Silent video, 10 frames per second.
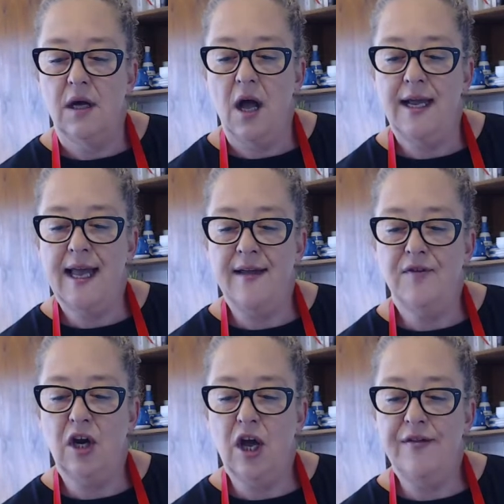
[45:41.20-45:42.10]
I gave
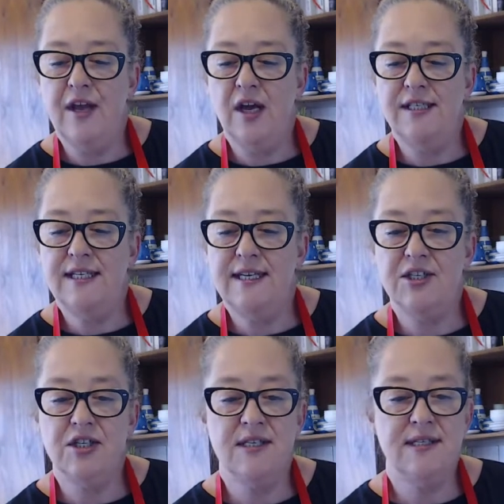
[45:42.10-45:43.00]
Glow the idea.
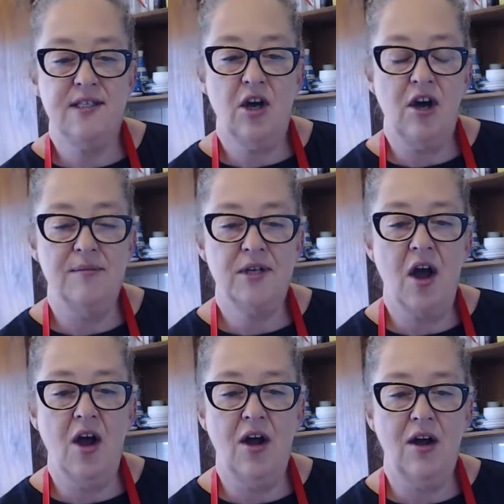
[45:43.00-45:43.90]
She's stopped.
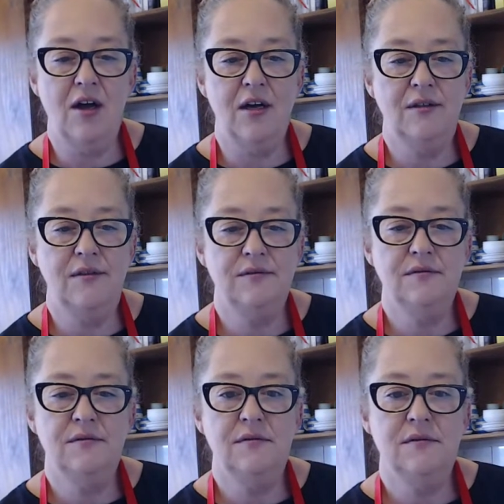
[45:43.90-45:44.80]
Oh,
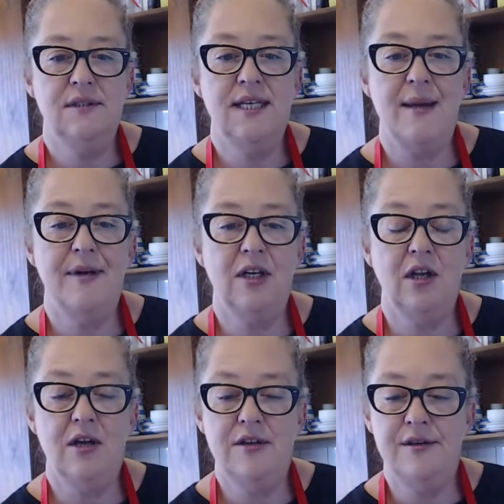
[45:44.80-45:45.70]
damn it,
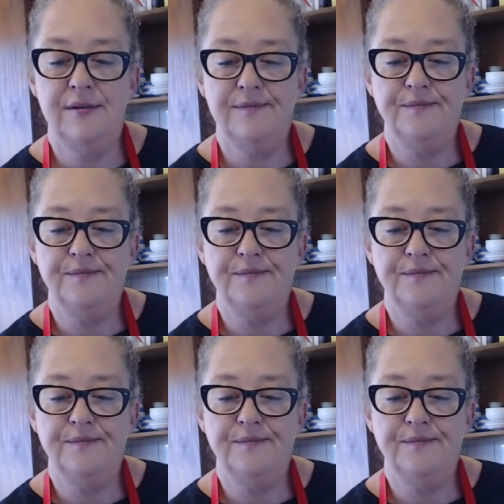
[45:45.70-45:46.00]
Glow.